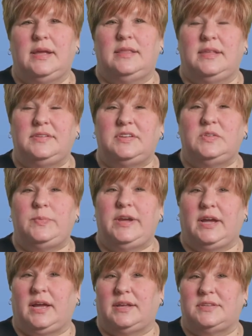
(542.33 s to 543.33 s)
This is
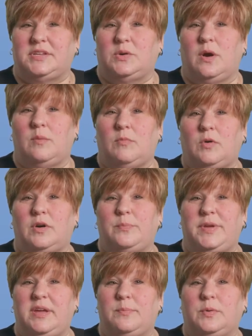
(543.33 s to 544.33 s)
because there are more
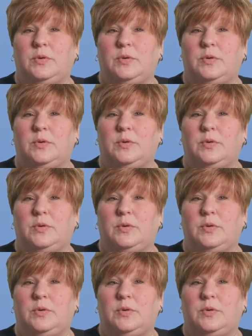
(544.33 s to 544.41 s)
people